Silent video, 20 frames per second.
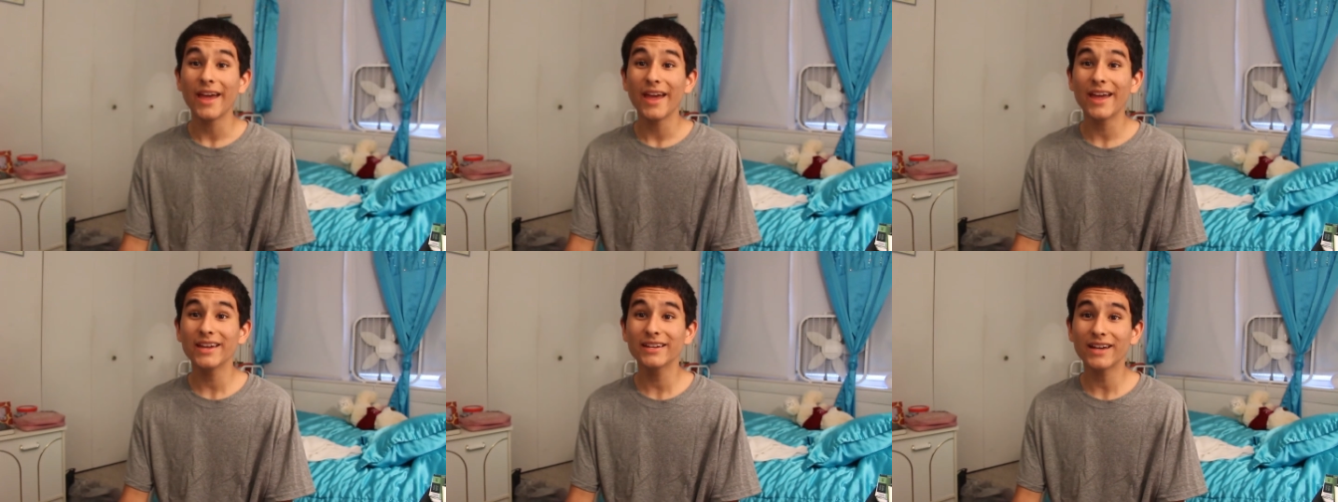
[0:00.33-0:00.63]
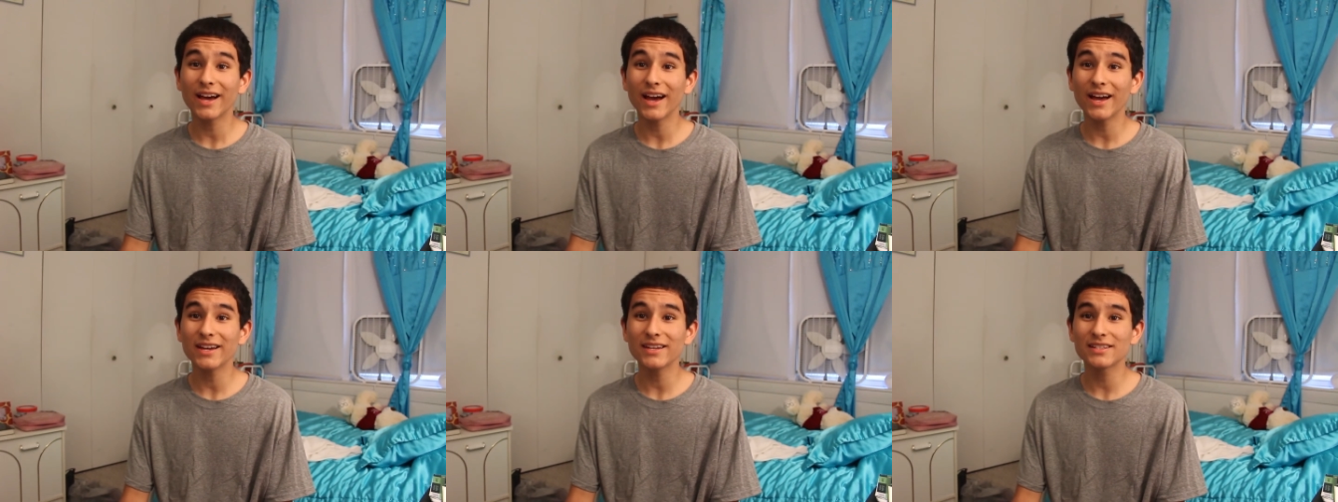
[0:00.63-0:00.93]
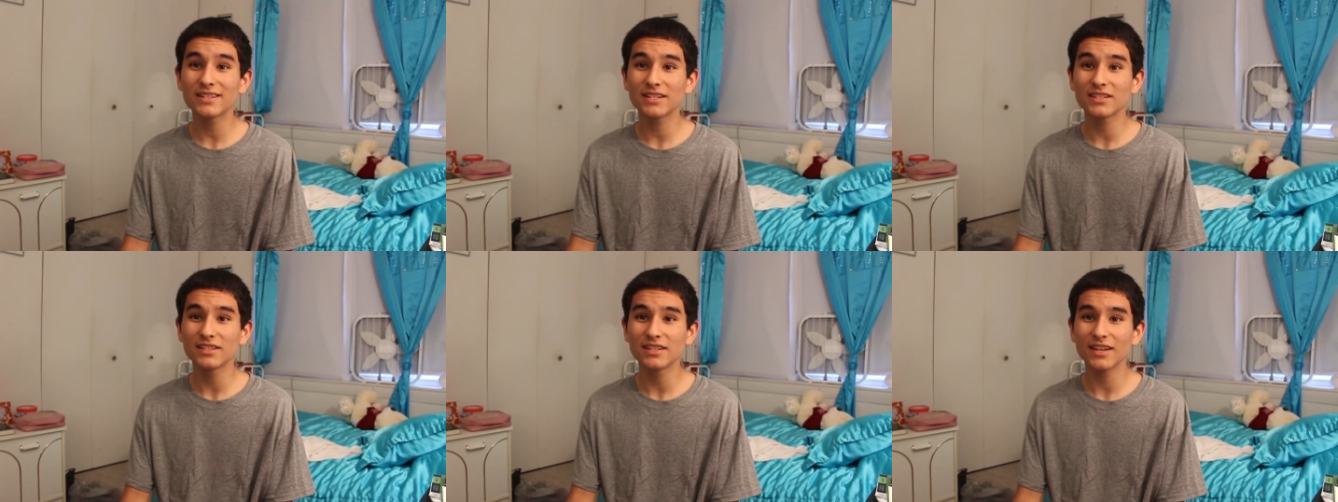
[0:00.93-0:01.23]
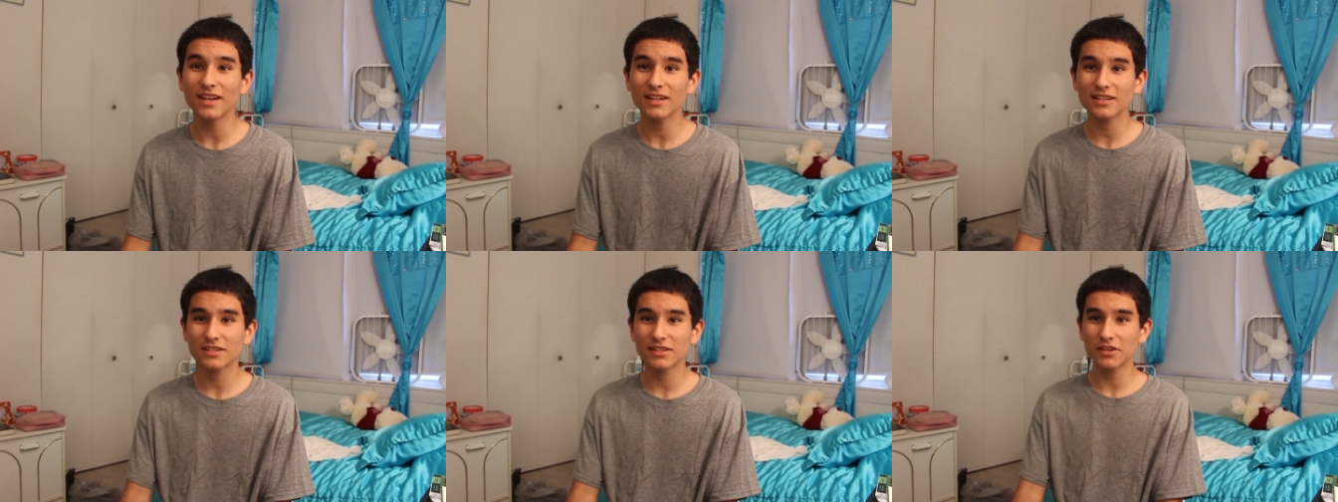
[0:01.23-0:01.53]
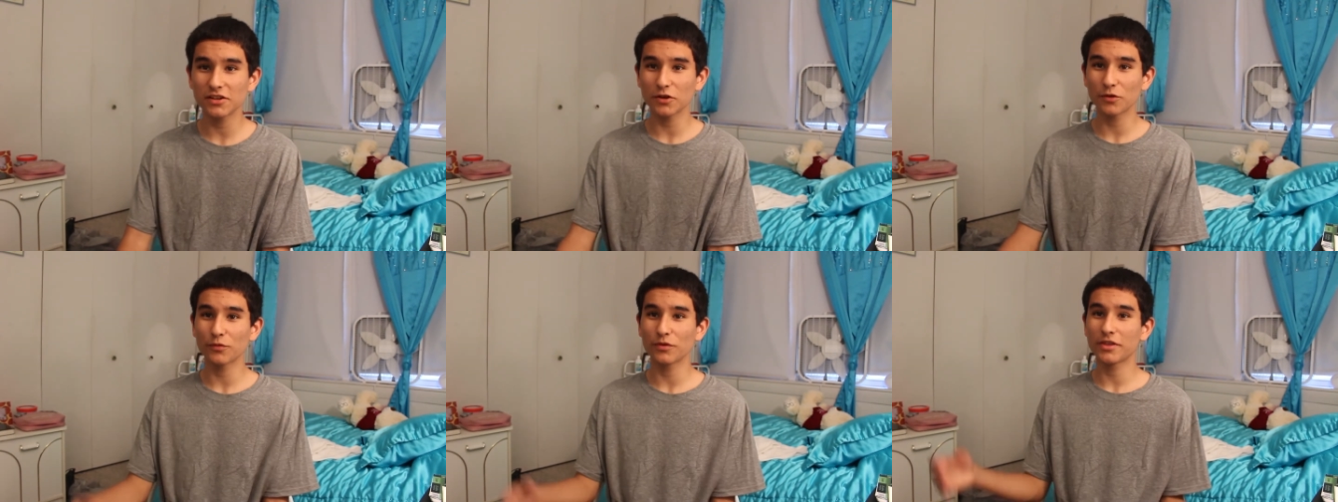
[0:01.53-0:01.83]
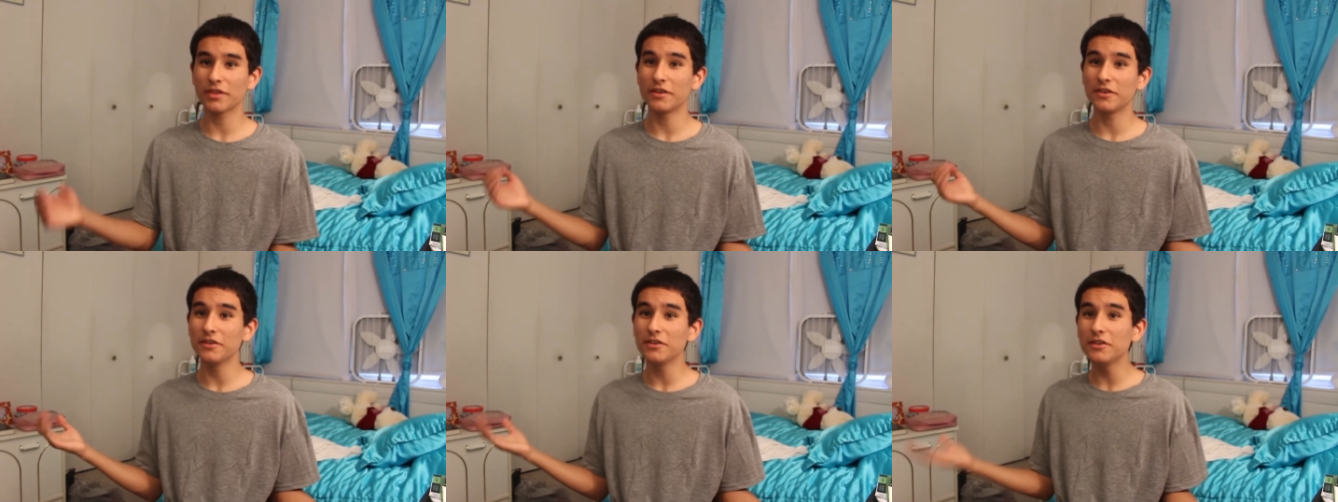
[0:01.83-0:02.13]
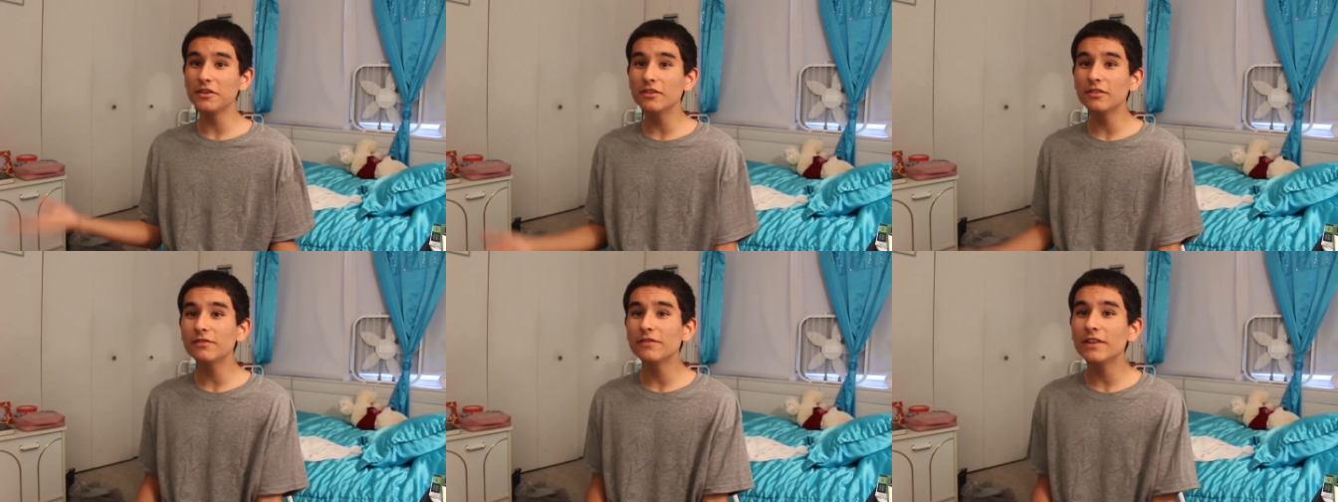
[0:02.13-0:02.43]
Hey guys, ETX here with a
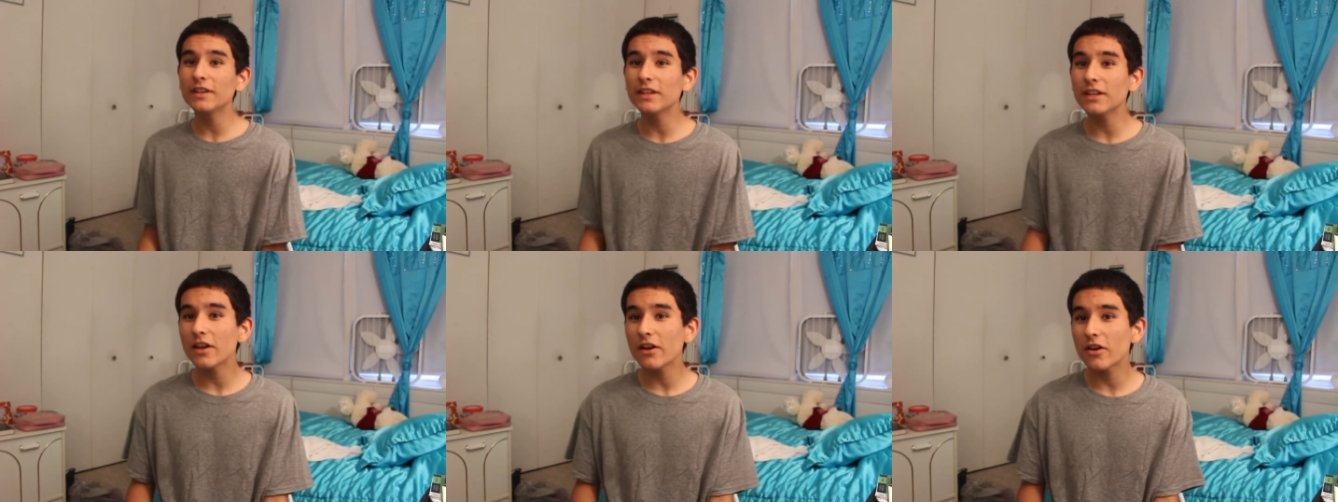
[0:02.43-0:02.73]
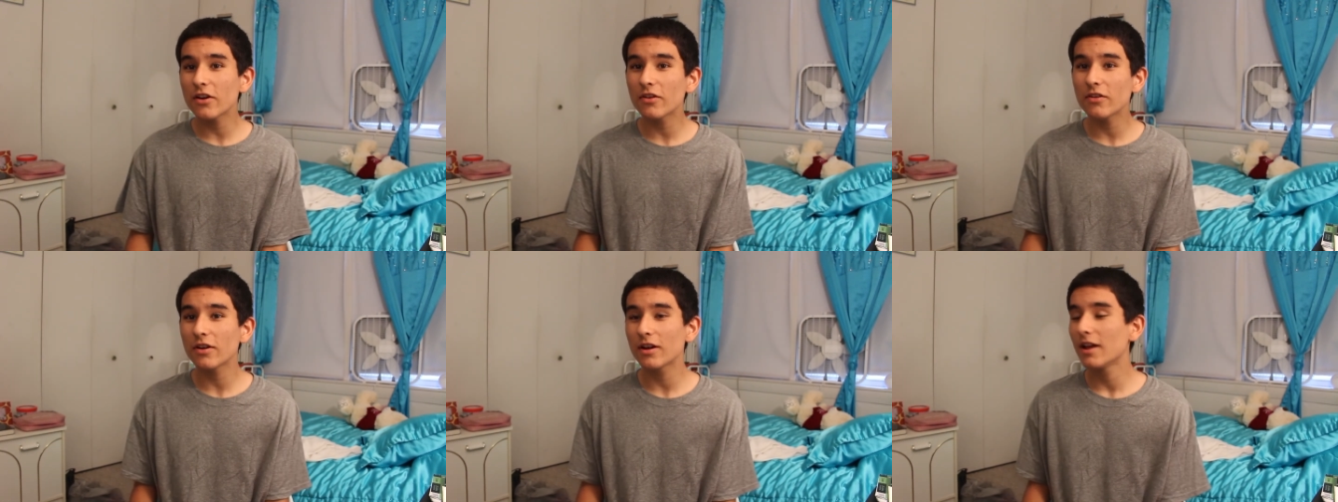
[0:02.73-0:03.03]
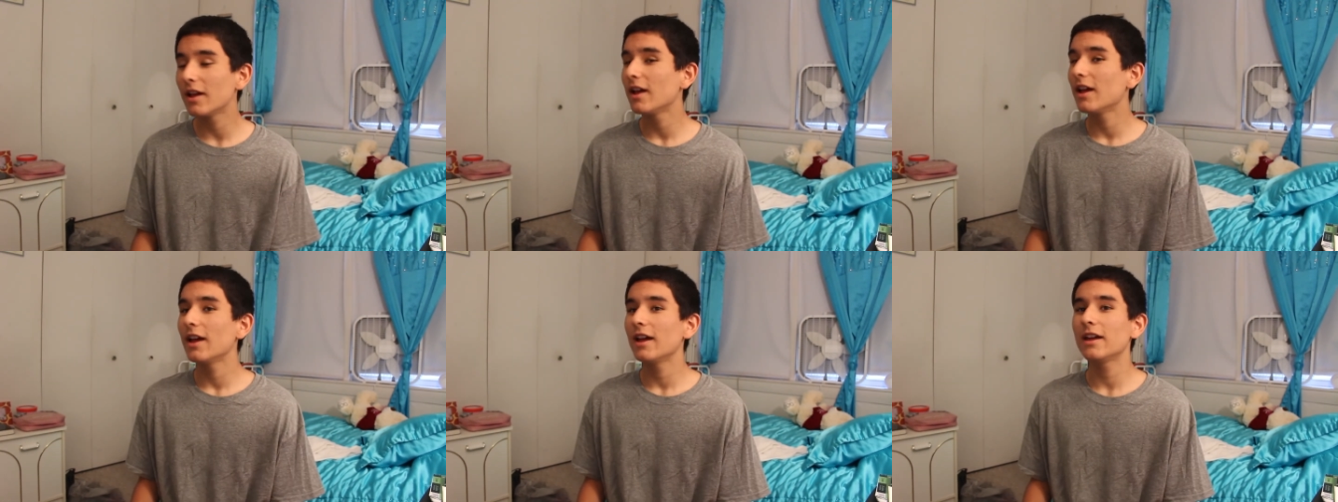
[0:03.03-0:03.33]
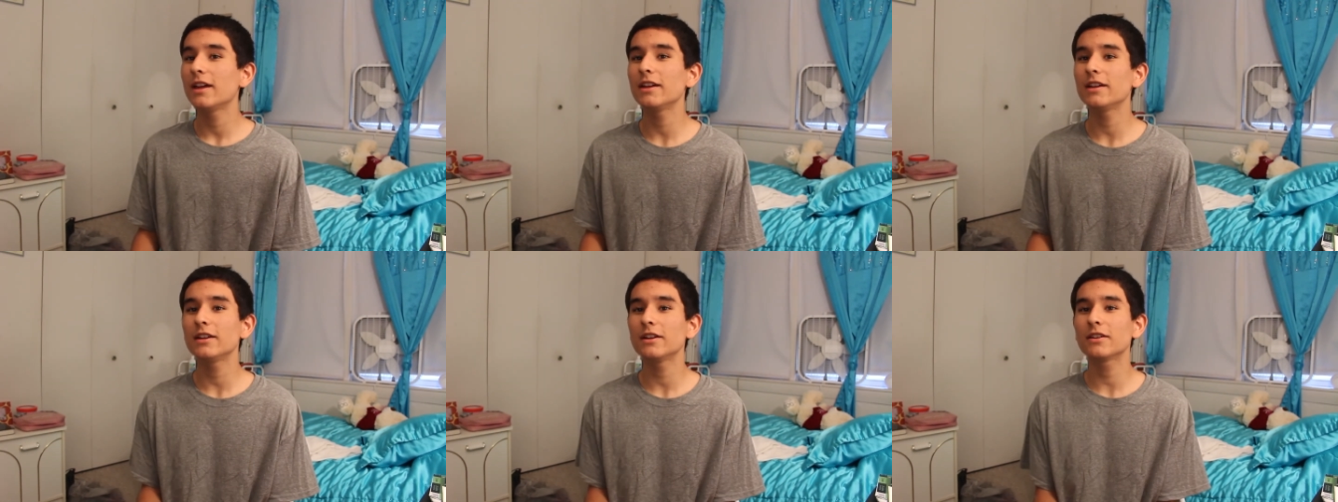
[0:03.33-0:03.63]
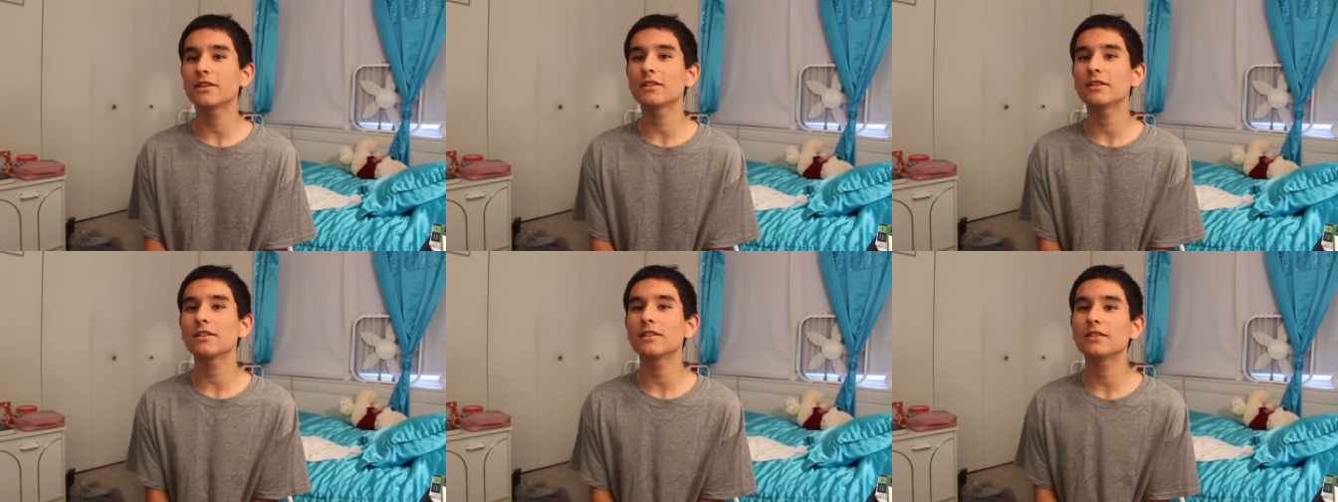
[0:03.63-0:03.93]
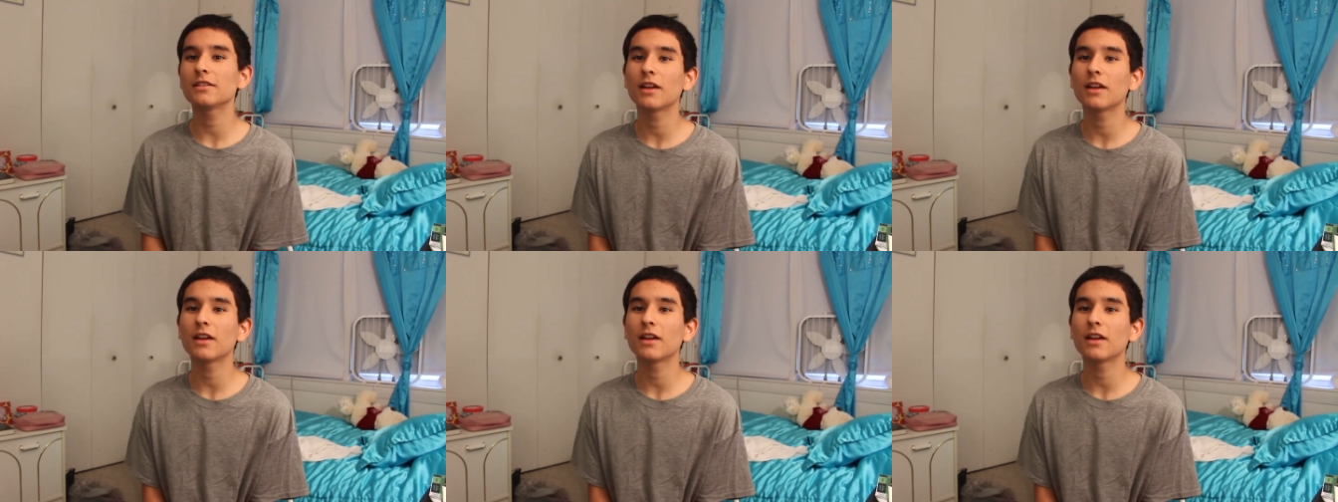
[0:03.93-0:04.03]
new video here.